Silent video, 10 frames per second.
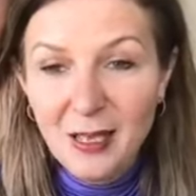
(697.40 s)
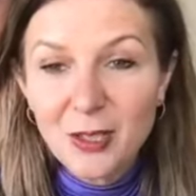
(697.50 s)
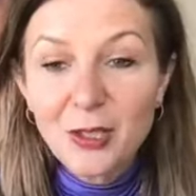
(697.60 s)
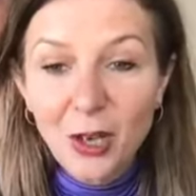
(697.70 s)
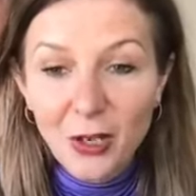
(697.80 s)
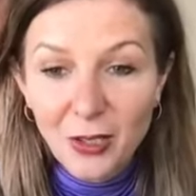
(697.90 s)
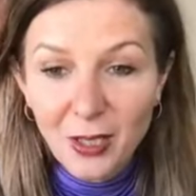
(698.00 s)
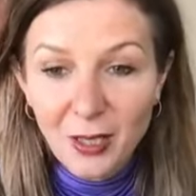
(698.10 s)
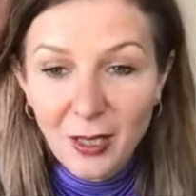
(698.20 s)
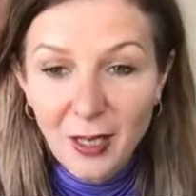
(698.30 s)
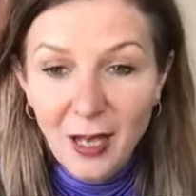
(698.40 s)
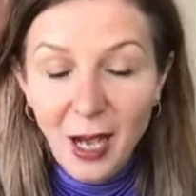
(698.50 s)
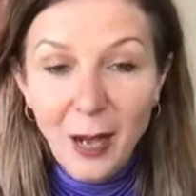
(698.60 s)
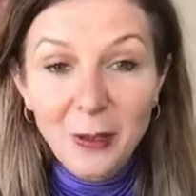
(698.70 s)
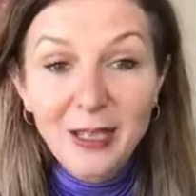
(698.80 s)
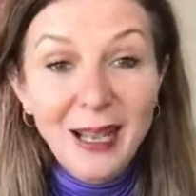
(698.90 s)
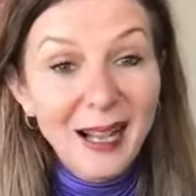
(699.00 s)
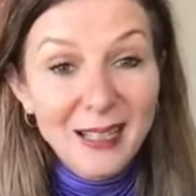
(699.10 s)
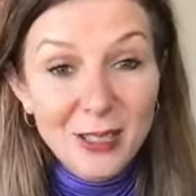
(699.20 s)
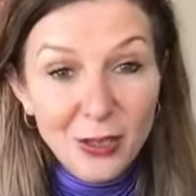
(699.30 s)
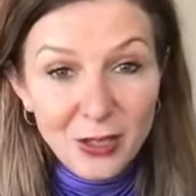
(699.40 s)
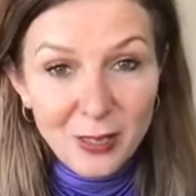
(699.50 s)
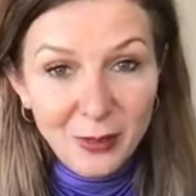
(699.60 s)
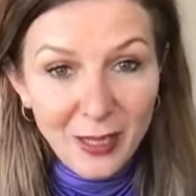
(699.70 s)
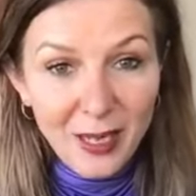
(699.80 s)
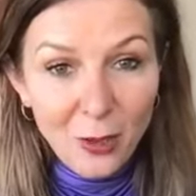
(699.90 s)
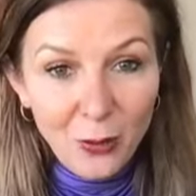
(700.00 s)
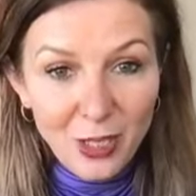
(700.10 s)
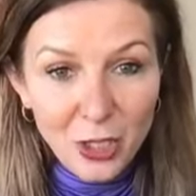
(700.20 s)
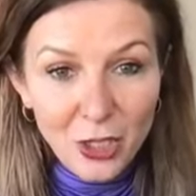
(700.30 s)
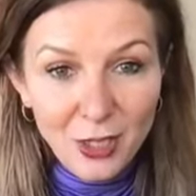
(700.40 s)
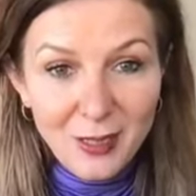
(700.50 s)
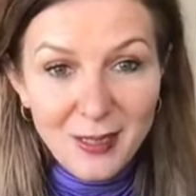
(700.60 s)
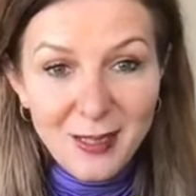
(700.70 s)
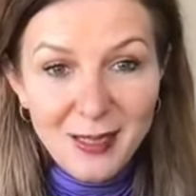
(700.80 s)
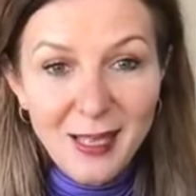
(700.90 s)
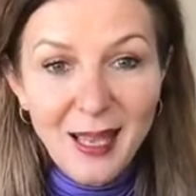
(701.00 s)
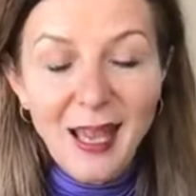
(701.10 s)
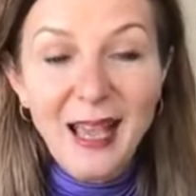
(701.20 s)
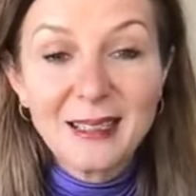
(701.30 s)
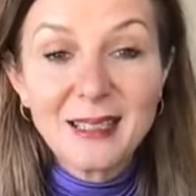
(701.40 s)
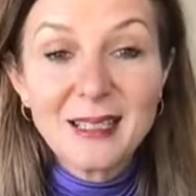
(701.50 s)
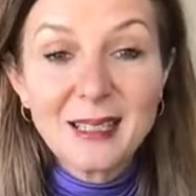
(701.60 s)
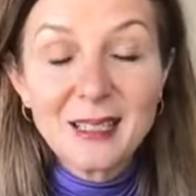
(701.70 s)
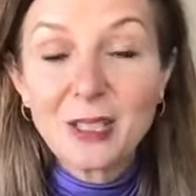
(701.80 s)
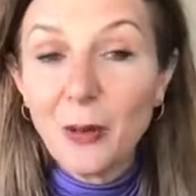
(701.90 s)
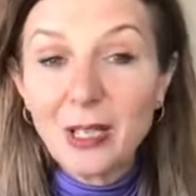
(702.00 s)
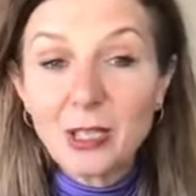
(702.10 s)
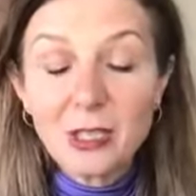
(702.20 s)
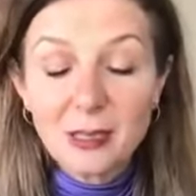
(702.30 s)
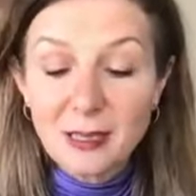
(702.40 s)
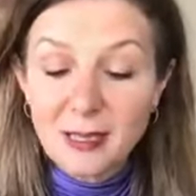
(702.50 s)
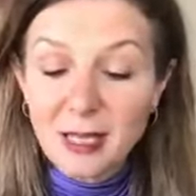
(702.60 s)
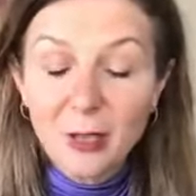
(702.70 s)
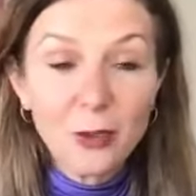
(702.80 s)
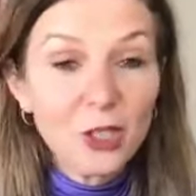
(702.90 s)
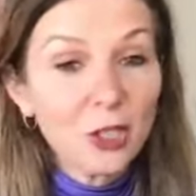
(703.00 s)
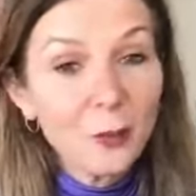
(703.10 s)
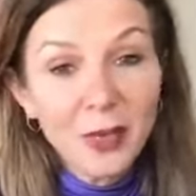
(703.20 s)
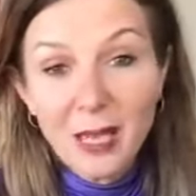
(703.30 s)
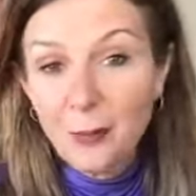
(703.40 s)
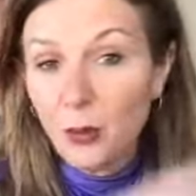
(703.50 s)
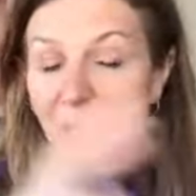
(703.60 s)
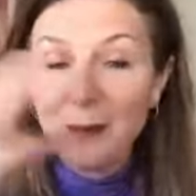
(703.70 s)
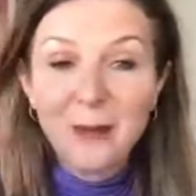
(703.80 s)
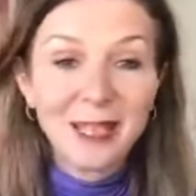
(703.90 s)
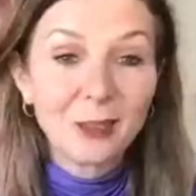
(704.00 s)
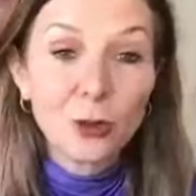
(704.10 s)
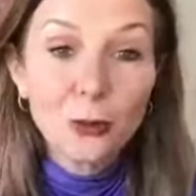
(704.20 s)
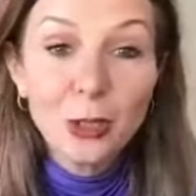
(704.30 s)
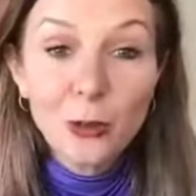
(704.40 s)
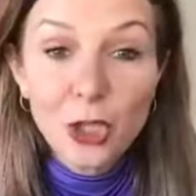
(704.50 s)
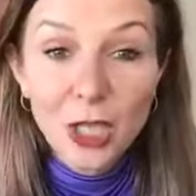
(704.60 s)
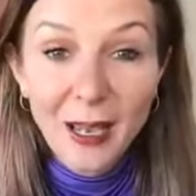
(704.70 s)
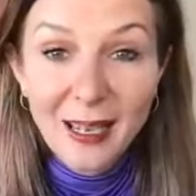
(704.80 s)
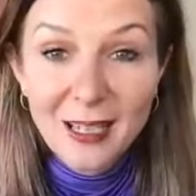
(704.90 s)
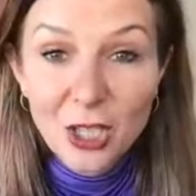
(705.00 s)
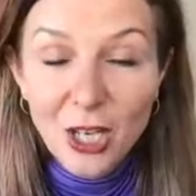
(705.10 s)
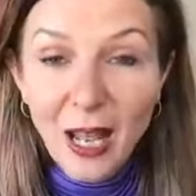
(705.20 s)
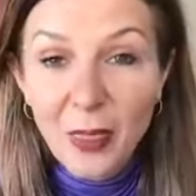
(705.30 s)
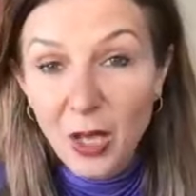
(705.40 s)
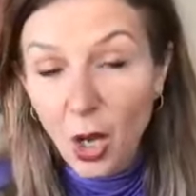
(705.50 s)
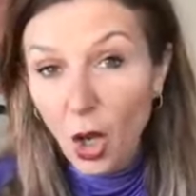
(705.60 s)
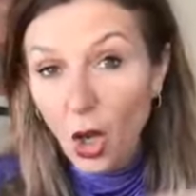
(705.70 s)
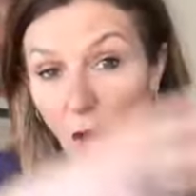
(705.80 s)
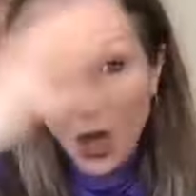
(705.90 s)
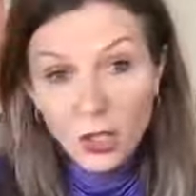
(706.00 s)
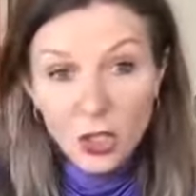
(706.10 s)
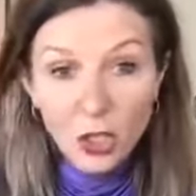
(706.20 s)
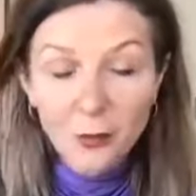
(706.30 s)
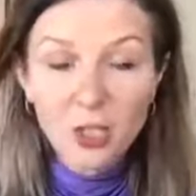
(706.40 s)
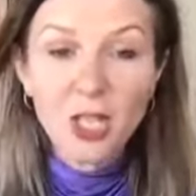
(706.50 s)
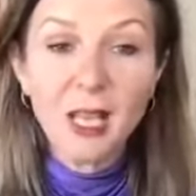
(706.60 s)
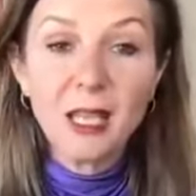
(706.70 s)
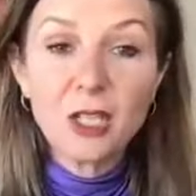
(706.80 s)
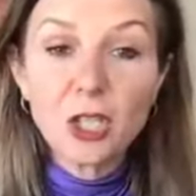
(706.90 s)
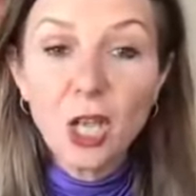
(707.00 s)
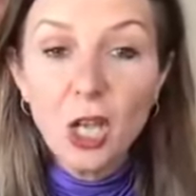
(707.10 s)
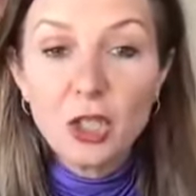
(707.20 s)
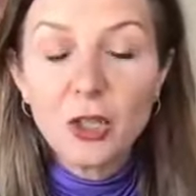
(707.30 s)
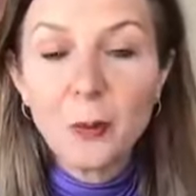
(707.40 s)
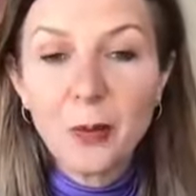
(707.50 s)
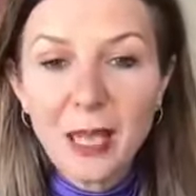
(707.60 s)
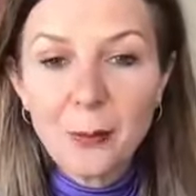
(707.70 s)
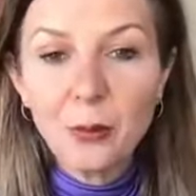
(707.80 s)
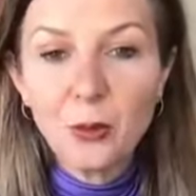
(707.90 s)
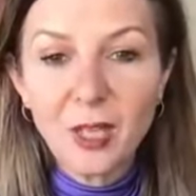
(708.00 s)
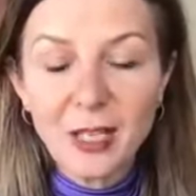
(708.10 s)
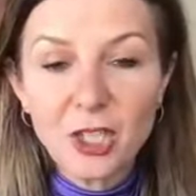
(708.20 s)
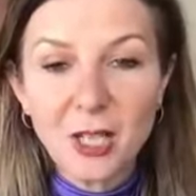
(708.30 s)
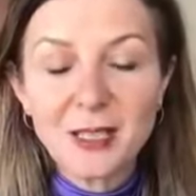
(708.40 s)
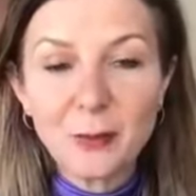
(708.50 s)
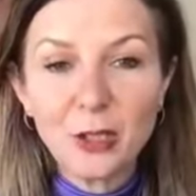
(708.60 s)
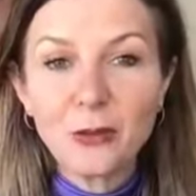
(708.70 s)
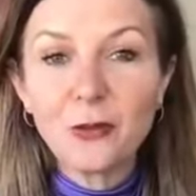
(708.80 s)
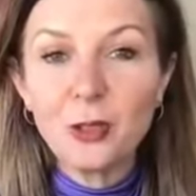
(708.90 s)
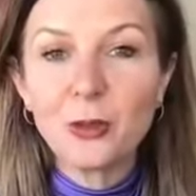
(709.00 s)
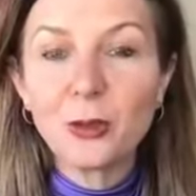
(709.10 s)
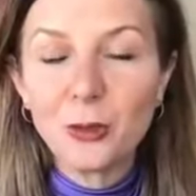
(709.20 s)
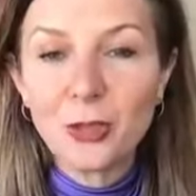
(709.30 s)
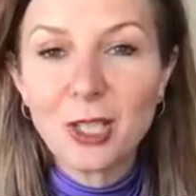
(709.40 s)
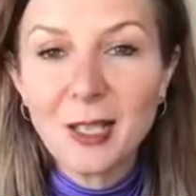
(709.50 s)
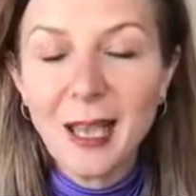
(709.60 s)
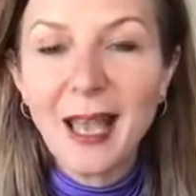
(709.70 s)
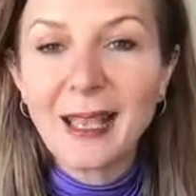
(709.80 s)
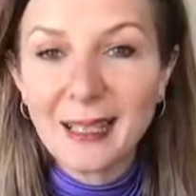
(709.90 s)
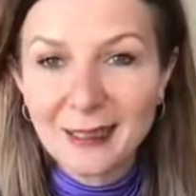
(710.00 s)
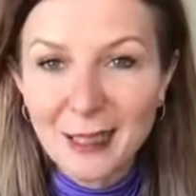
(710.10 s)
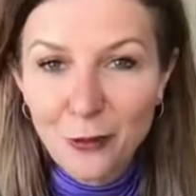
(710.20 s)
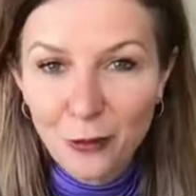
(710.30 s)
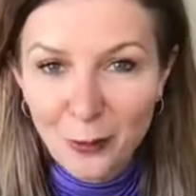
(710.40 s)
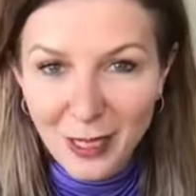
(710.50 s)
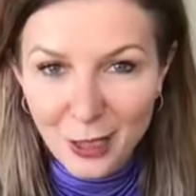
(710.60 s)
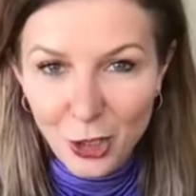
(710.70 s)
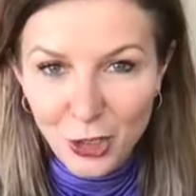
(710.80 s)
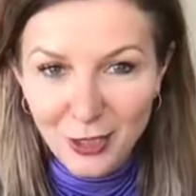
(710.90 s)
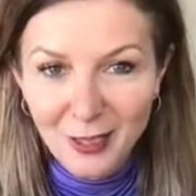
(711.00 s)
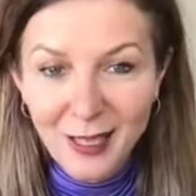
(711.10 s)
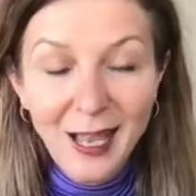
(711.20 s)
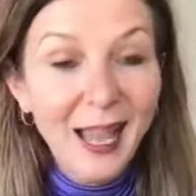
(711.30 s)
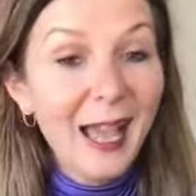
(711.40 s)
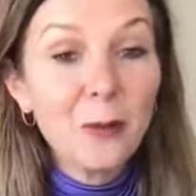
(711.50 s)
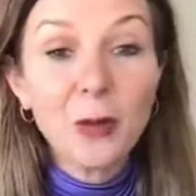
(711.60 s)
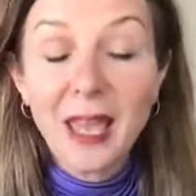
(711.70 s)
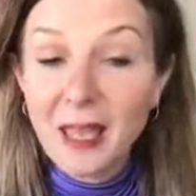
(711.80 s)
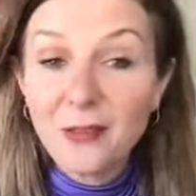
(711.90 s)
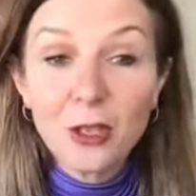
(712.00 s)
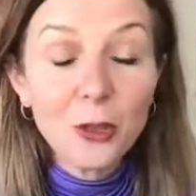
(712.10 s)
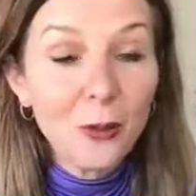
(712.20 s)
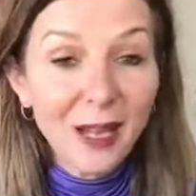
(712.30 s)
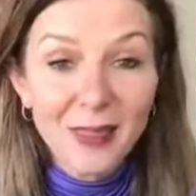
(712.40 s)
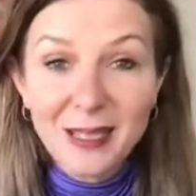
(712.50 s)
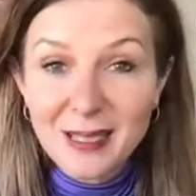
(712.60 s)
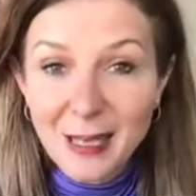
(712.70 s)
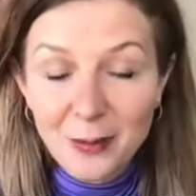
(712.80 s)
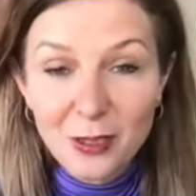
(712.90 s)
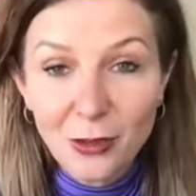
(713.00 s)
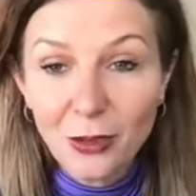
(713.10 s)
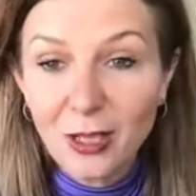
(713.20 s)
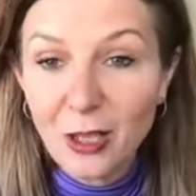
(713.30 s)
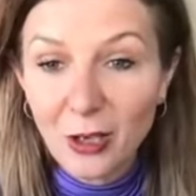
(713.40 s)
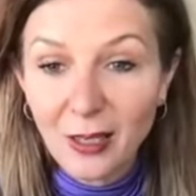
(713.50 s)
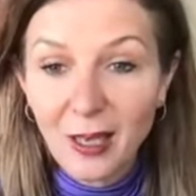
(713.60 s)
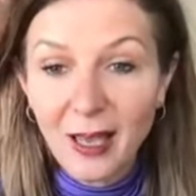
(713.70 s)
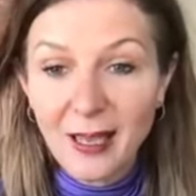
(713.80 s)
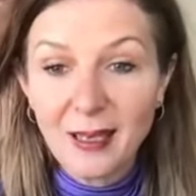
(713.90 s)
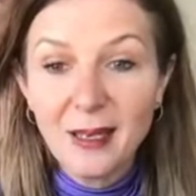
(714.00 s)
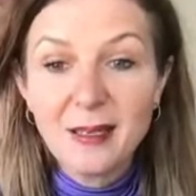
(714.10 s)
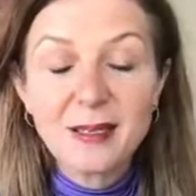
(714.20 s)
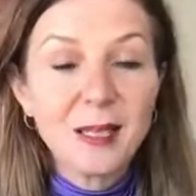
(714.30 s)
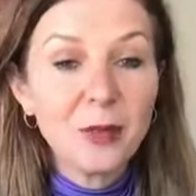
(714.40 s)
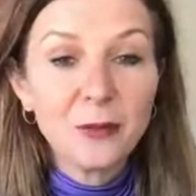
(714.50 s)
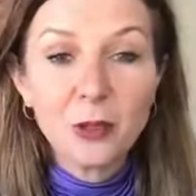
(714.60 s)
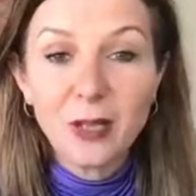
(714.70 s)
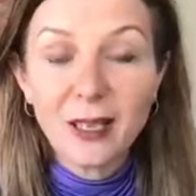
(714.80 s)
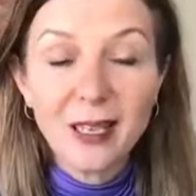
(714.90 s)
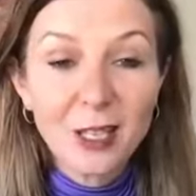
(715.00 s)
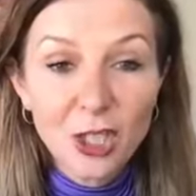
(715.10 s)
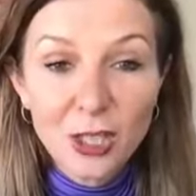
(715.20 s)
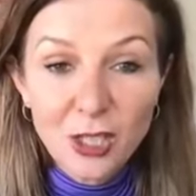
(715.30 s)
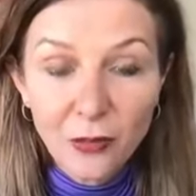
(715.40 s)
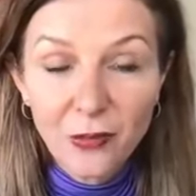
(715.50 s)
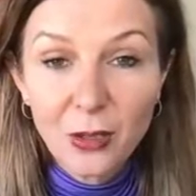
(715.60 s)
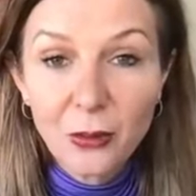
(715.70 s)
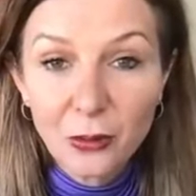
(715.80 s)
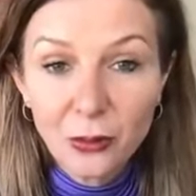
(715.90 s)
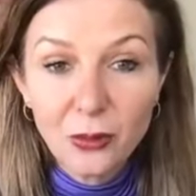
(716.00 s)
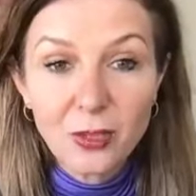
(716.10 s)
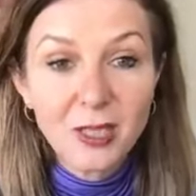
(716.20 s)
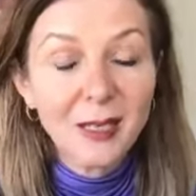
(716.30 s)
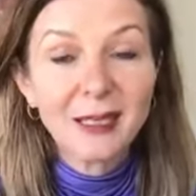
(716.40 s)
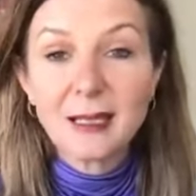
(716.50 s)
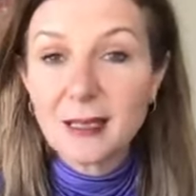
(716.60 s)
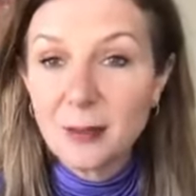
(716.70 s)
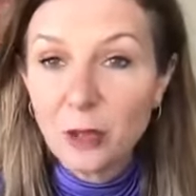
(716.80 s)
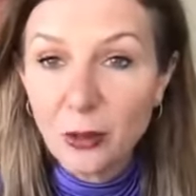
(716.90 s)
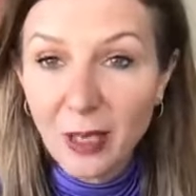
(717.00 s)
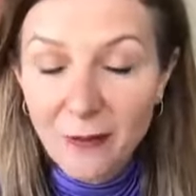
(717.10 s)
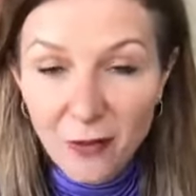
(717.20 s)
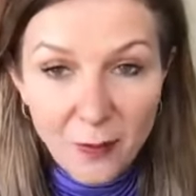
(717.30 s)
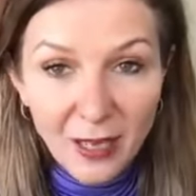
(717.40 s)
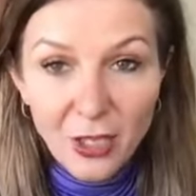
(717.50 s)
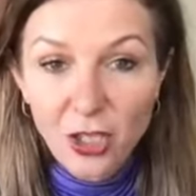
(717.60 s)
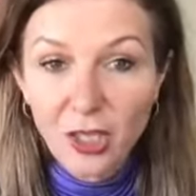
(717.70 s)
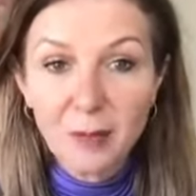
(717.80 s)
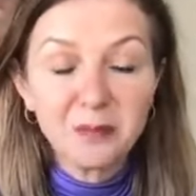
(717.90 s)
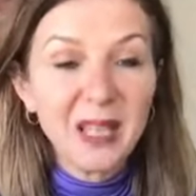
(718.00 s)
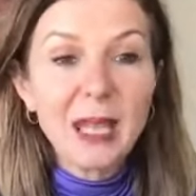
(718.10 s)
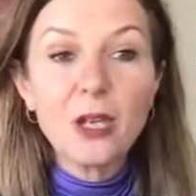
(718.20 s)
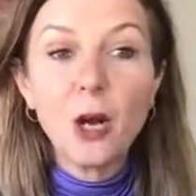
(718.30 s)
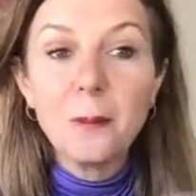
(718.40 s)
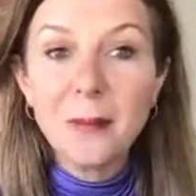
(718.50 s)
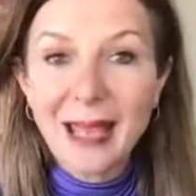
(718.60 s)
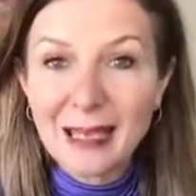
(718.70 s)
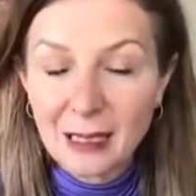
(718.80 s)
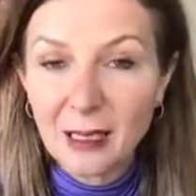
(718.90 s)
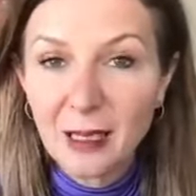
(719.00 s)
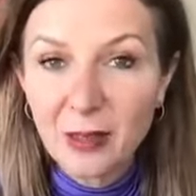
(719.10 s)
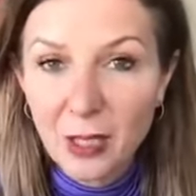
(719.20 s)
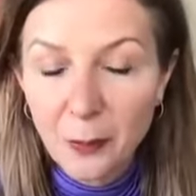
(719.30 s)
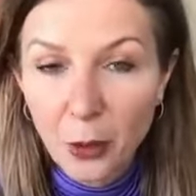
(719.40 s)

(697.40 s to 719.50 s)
So I'm going to ask you some key questions, and this is going to distinguish the people that make the real change and the long-term change to the people that just want to feel good and get the information. And wherever you are, that's absolutely okay. Some of you are here just to feel good, get some new information and not make the